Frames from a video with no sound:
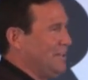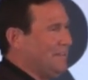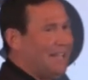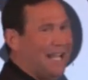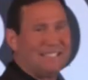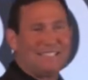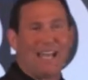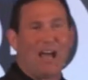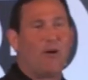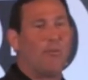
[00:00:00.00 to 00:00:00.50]

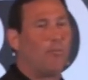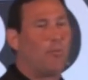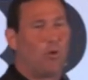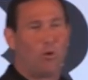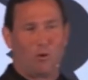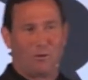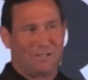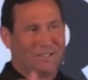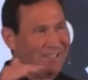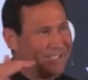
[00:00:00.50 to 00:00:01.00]
That's how
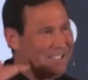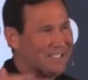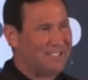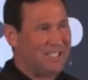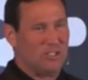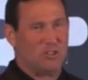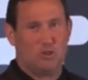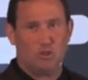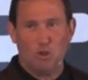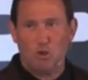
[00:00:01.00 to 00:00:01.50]
important this
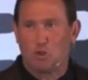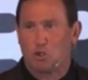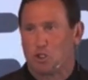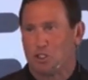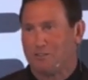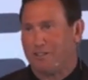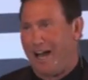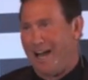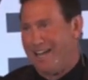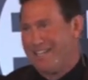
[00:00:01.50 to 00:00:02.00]
is.
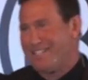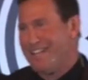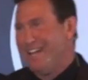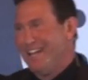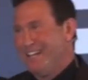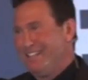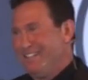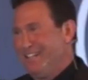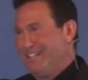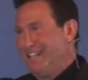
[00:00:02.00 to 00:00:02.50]
Neutralize
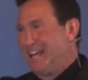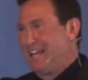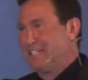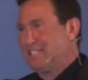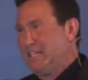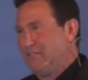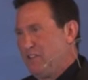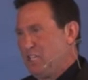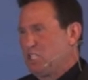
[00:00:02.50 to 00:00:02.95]
the negativity.